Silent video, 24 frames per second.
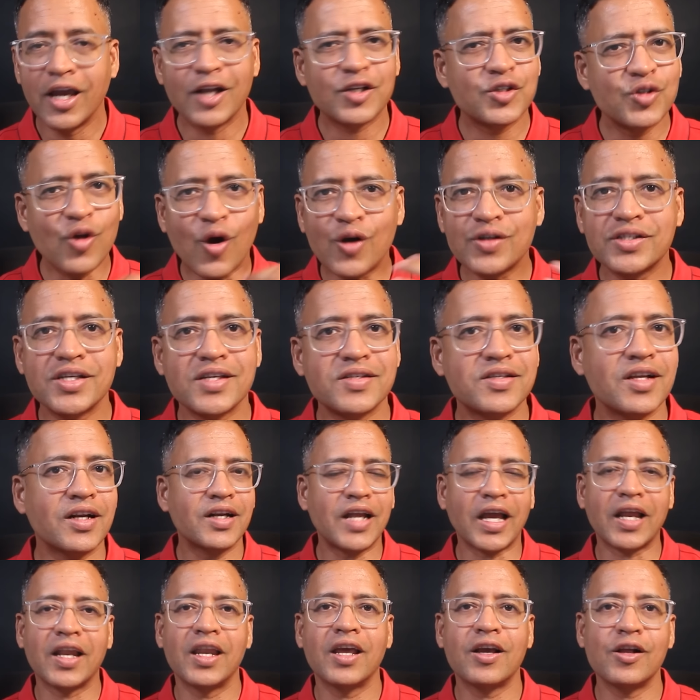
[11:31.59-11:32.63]
It's not just the
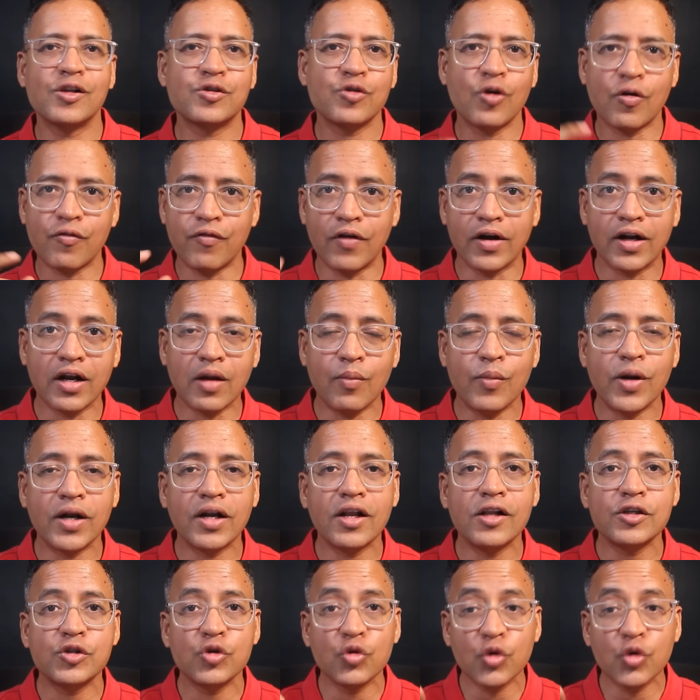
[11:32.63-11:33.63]
technicals or fundamentals.